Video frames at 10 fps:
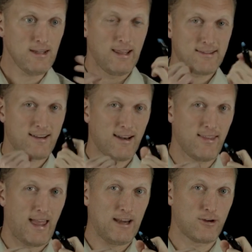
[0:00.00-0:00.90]
and that's kind
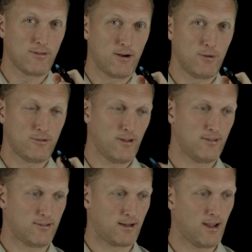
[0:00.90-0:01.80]
of the anchor that holds all
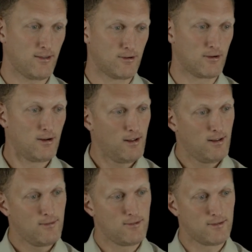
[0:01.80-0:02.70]
this together,
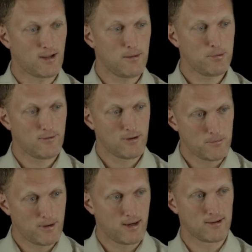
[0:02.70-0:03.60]
then the top level
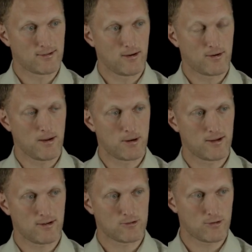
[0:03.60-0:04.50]
domain can say, okay,
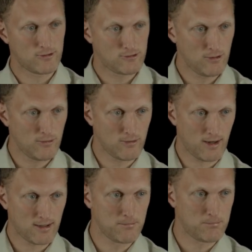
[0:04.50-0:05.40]
because I trust you, then
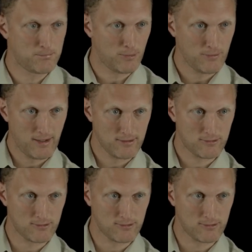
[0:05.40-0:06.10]
I can pull down